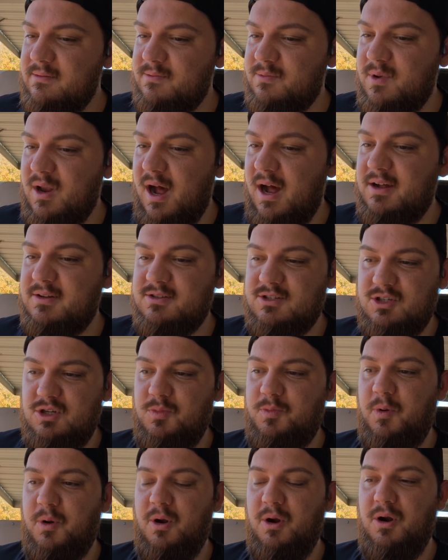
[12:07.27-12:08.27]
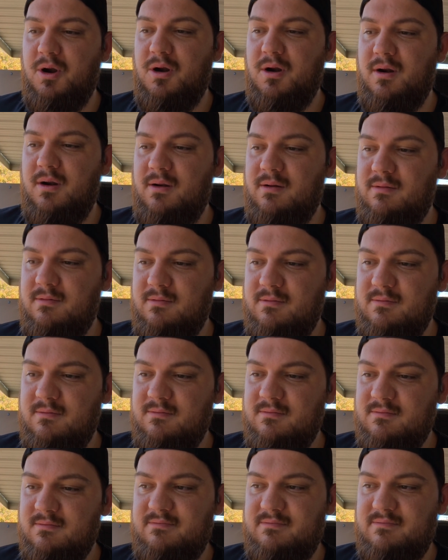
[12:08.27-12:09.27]
not super
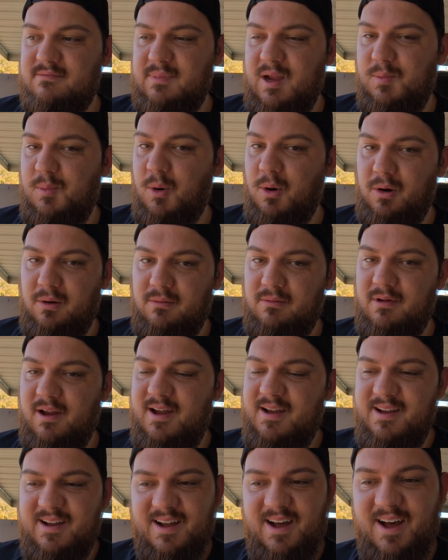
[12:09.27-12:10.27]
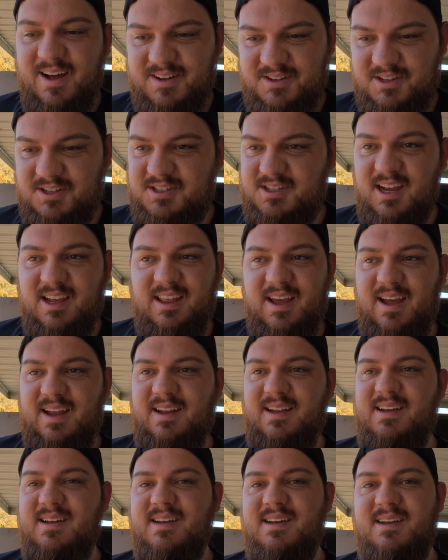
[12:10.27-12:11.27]
important. I'll just say that.
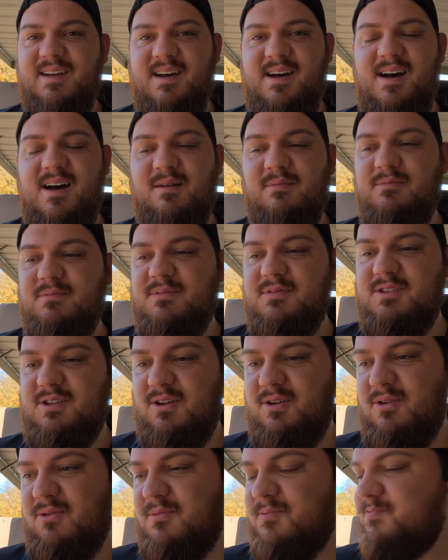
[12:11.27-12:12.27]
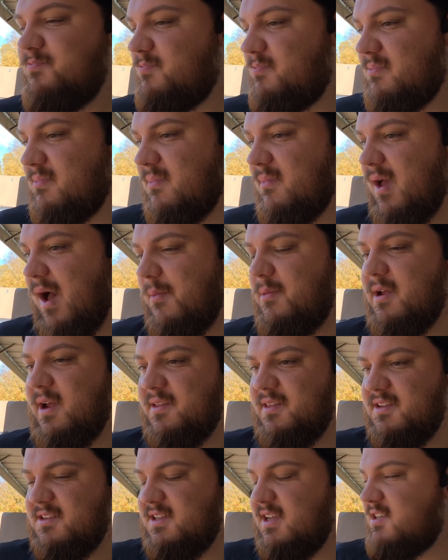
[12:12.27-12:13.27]
So I'm gonna
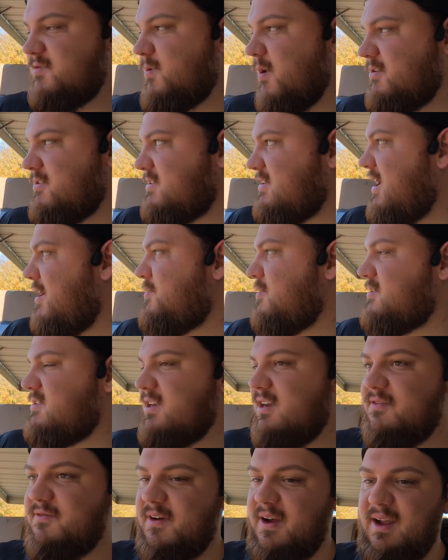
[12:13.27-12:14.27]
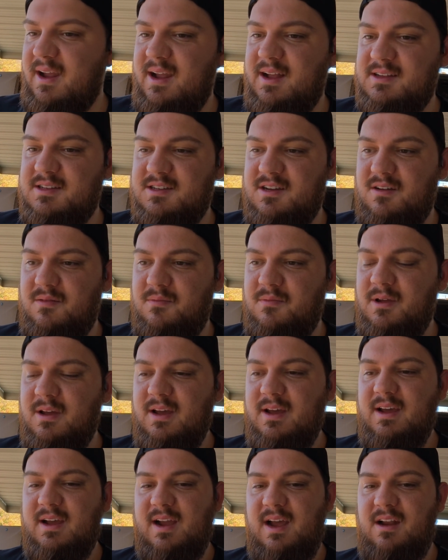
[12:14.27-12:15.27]
get these things posted up and see if I can get some
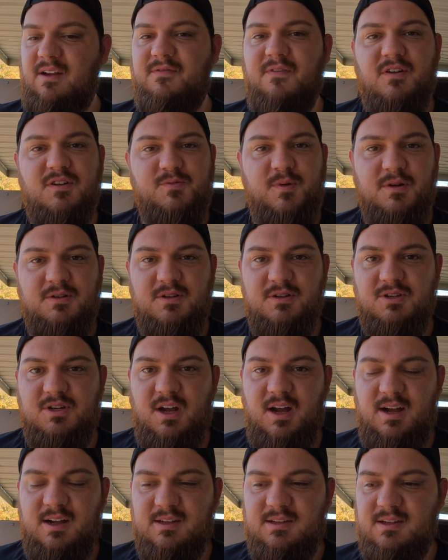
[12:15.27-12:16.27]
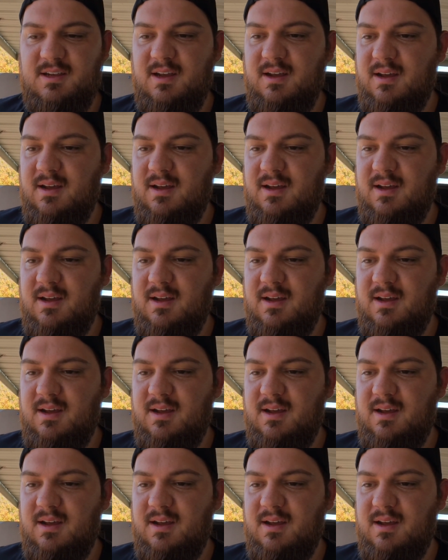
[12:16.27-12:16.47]
kind of first person shots. All